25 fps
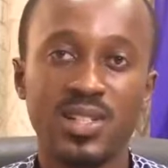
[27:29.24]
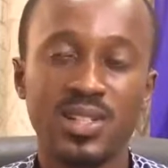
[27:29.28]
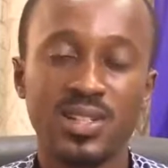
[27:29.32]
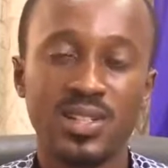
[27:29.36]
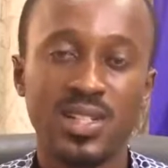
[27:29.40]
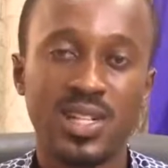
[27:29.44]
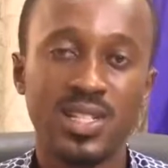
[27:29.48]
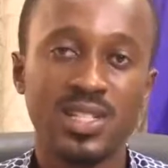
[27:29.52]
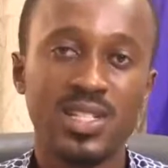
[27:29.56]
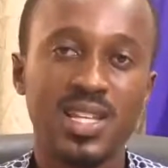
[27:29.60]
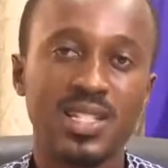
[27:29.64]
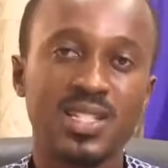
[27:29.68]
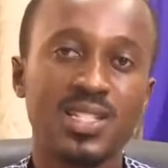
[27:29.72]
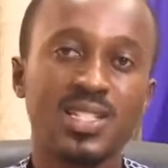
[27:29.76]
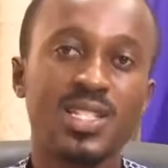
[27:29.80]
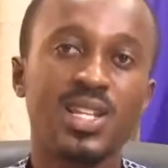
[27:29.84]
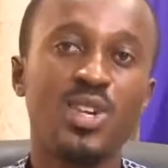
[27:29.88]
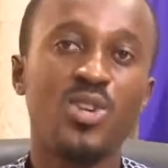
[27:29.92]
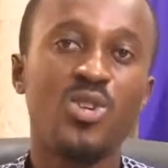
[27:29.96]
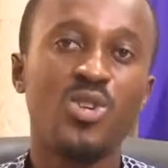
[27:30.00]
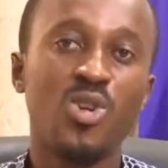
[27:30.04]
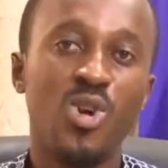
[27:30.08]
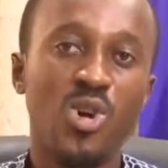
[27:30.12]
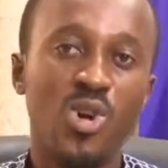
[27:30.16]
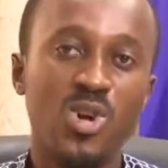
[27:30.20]
that there are
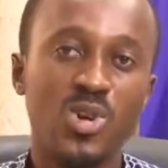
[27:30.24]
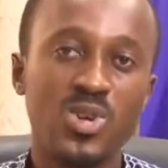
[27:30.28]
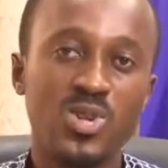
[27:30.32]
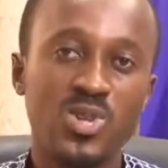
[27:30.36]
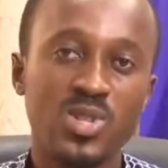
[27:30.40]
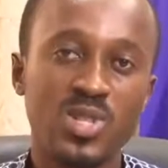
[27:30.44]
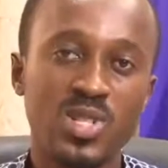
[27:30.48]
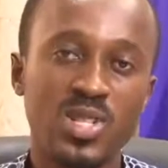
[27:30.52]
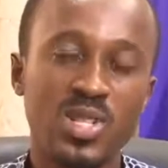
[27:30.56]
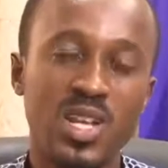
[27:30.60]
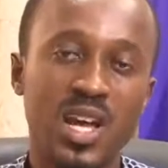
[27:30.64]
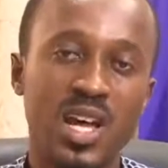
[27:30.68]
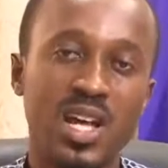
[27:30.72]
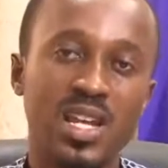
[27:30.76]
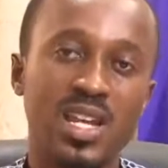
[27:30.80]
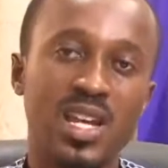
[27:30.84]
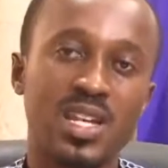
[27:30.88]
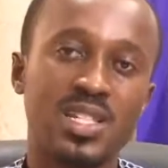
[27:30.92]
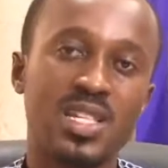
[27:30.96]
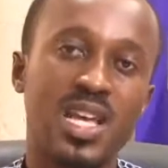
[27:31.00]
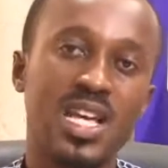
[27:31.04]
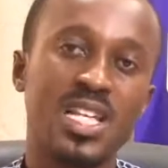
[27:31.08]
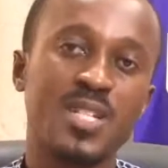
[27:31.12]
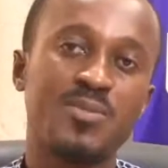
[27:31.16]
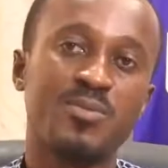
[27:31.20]
certain laws
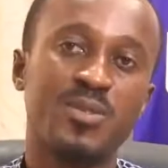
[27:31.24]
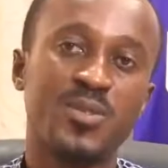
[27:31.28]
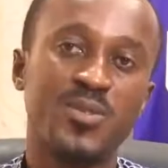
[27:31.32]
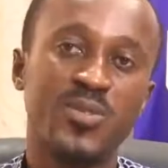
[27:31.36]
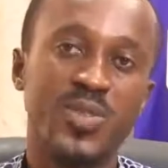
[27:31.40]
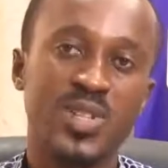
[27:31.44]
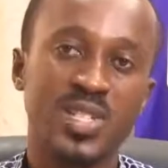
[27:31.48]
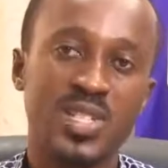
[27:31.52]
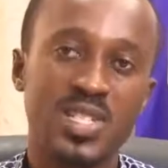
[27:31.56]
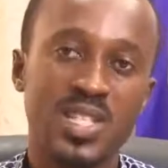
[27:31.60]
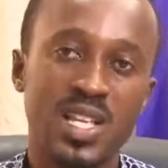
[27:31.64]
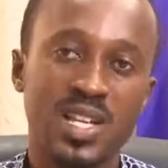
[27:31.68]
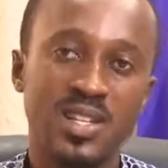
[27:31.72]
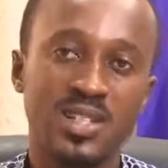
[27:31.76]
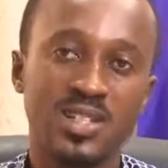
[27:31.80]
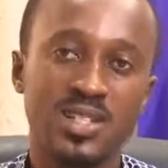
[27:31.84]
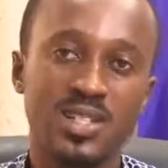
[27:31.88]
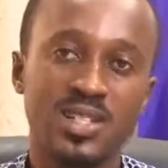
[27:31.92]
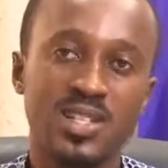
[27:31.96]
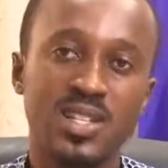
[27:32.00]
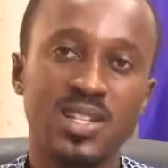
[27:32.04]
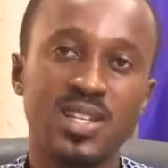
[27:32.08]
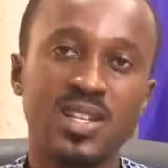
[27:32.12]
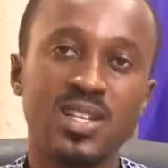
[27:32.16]
that as professionals